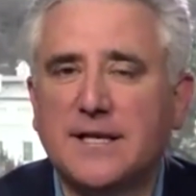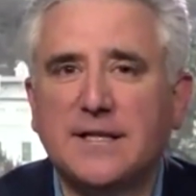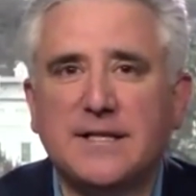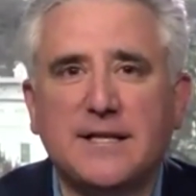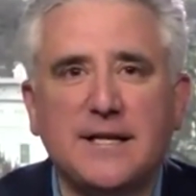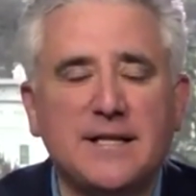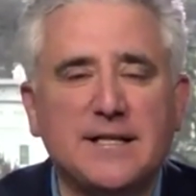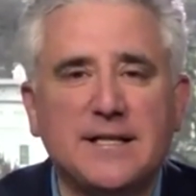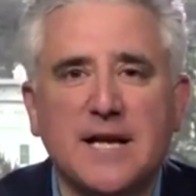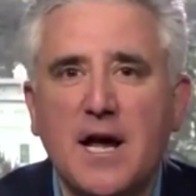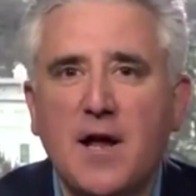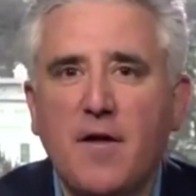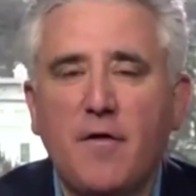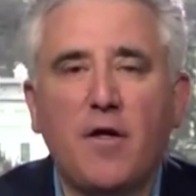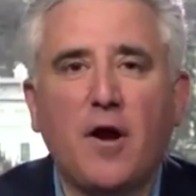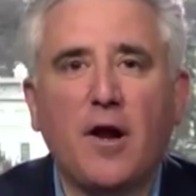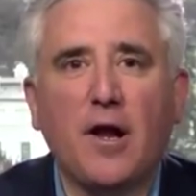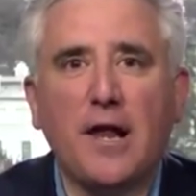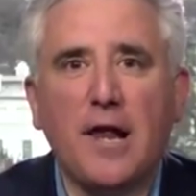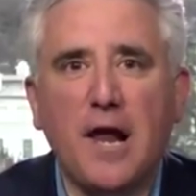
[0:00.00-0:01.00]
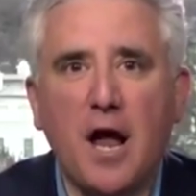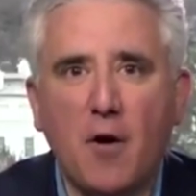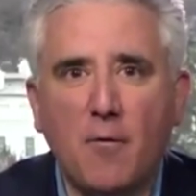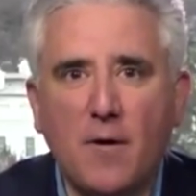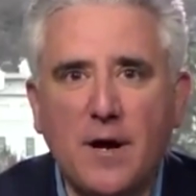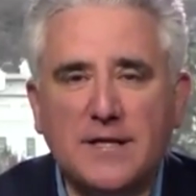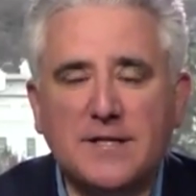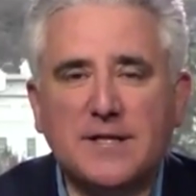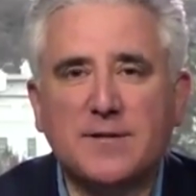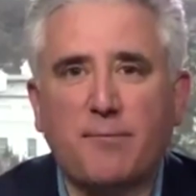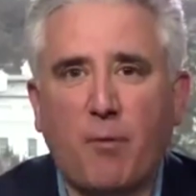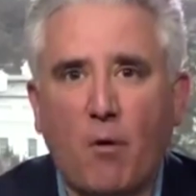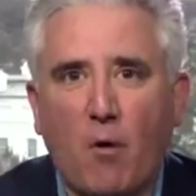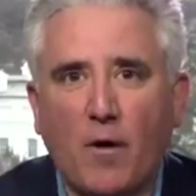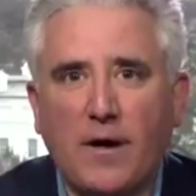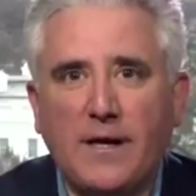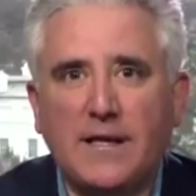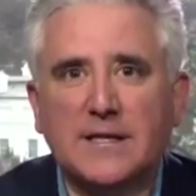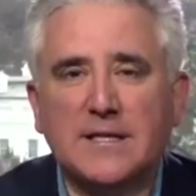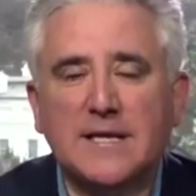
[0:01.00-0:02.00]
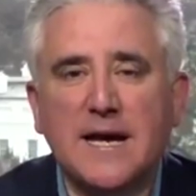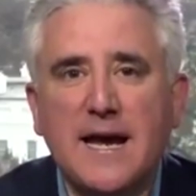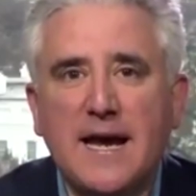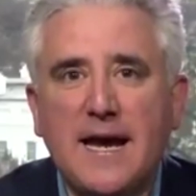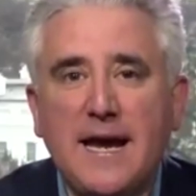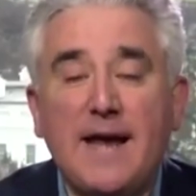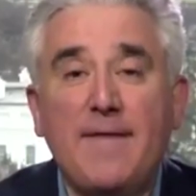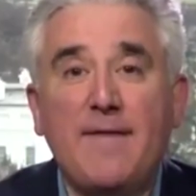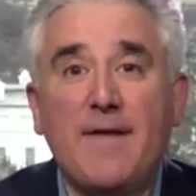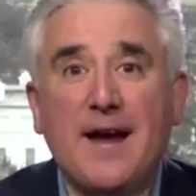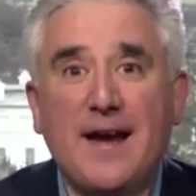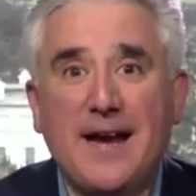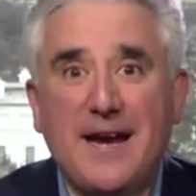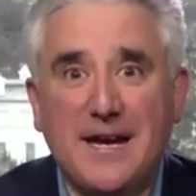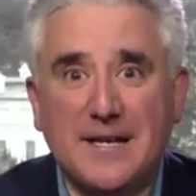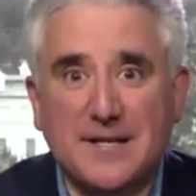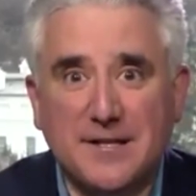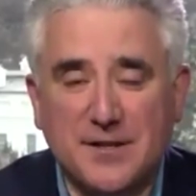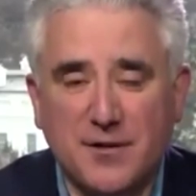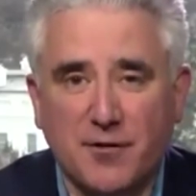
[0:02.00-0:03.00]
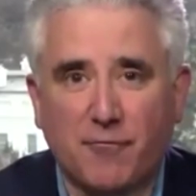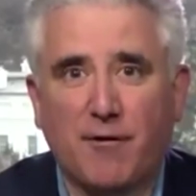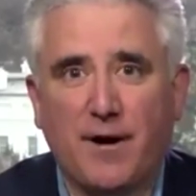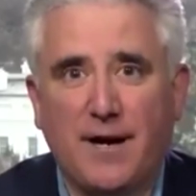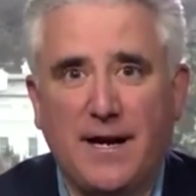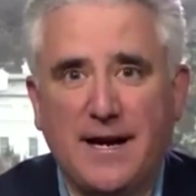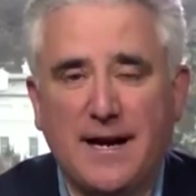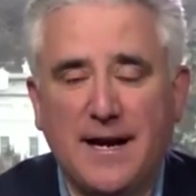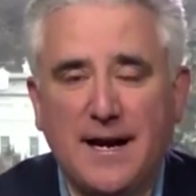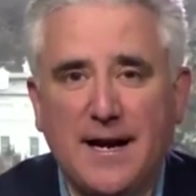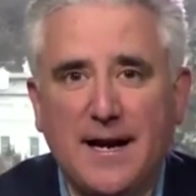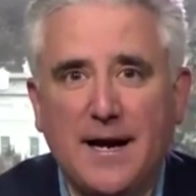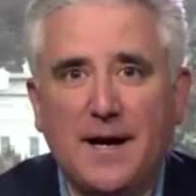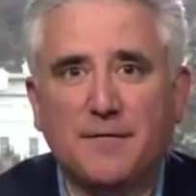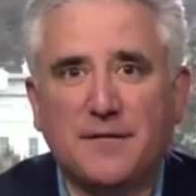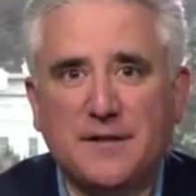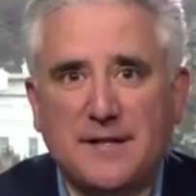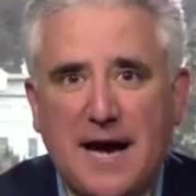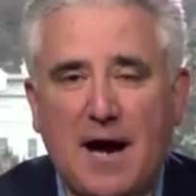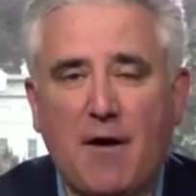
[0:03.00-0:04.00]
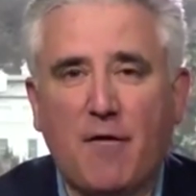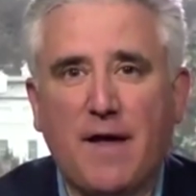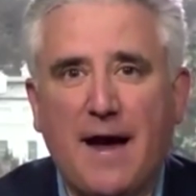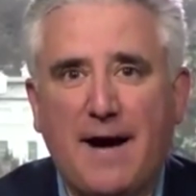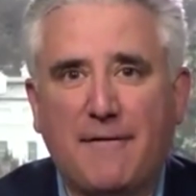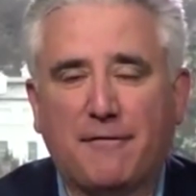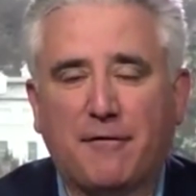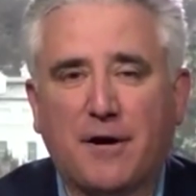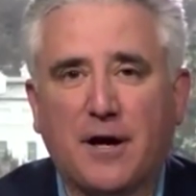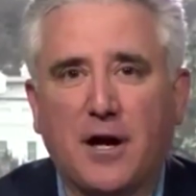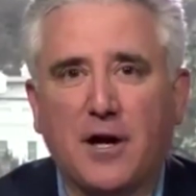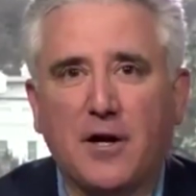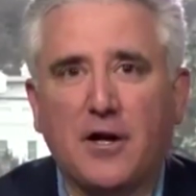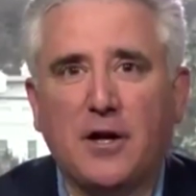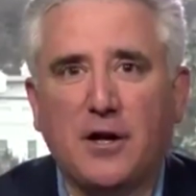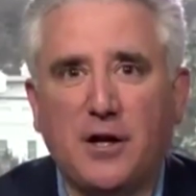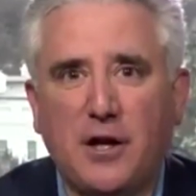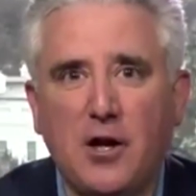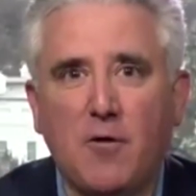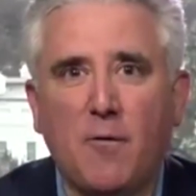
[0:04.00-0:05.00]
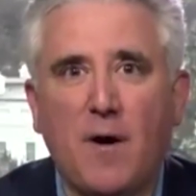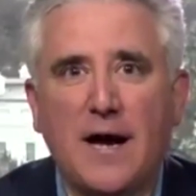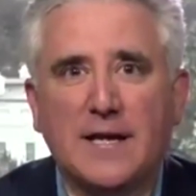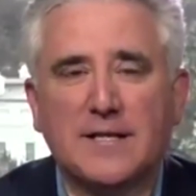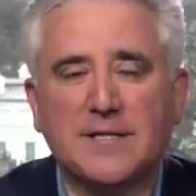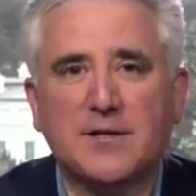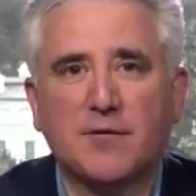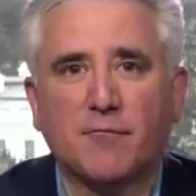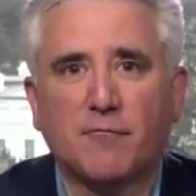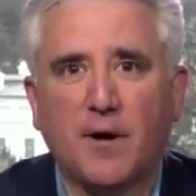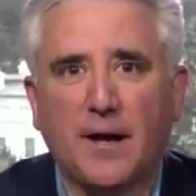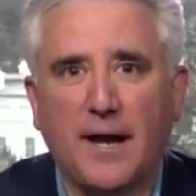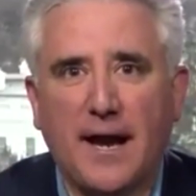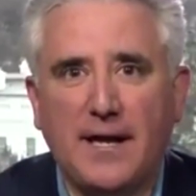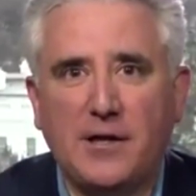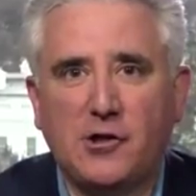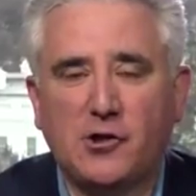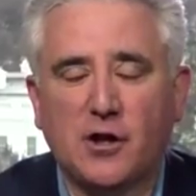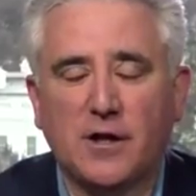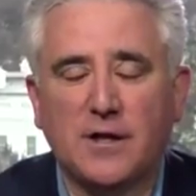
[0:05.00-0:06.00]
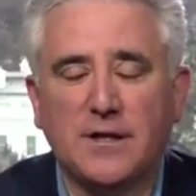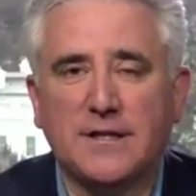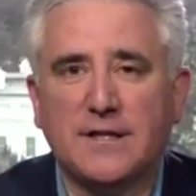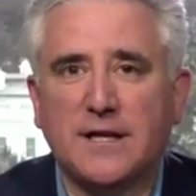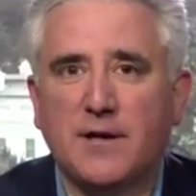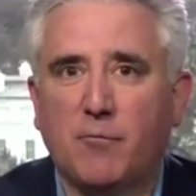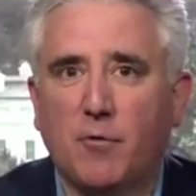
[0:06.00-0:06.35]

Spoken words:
This is the lowest point in the history of South African-US relations.